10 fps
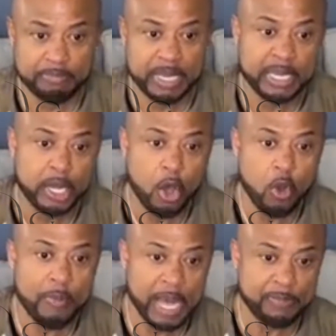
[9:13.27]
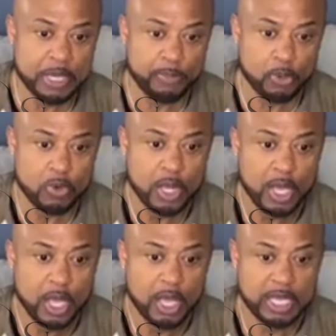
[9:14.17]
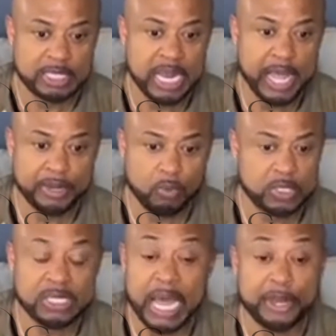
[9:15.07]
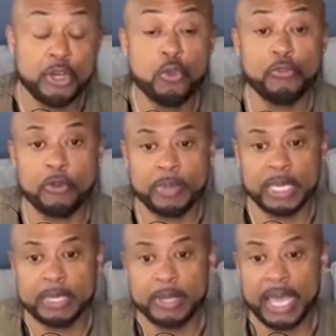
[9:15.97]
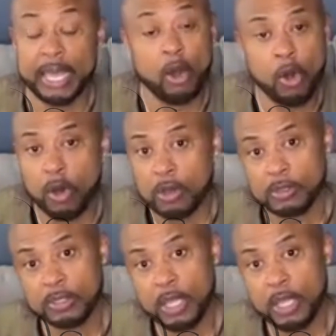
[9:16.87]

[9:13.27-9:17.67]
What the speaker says: Being known by people was not new for me at all,